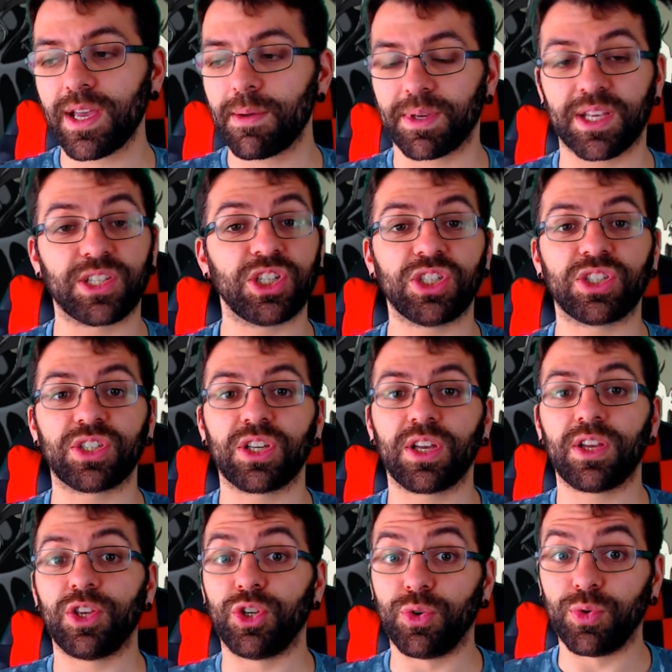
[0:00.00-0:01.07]
because she's
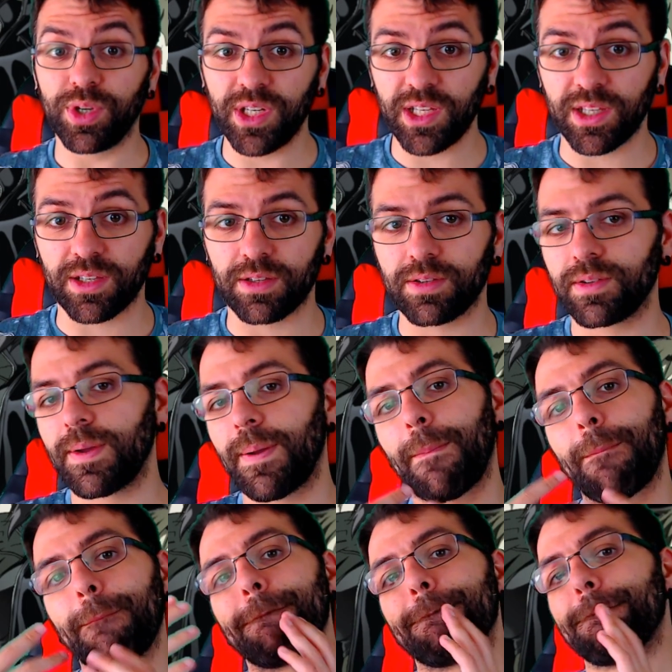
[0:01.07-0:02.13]
unique.
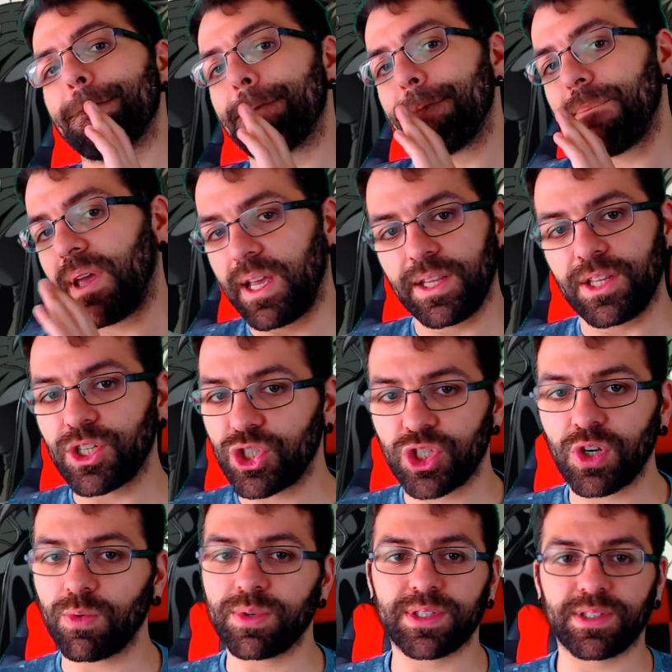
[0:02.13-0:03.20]
In the
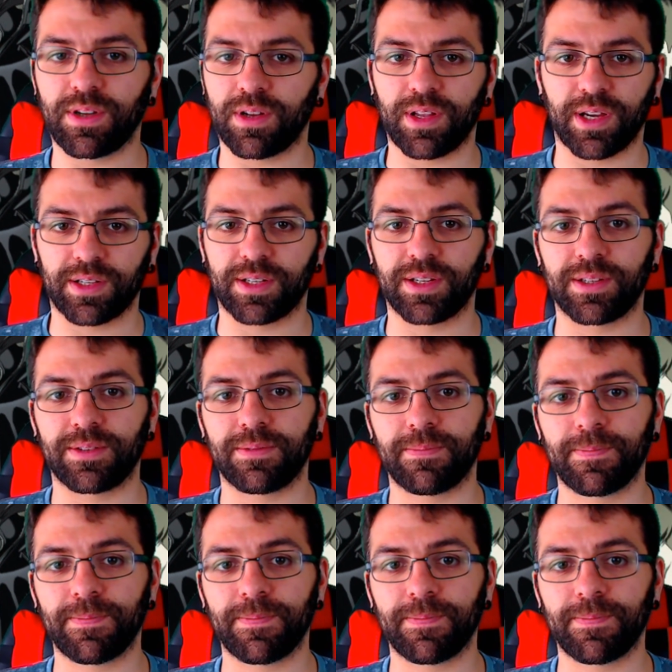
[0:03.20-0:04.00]
show, it's not like that.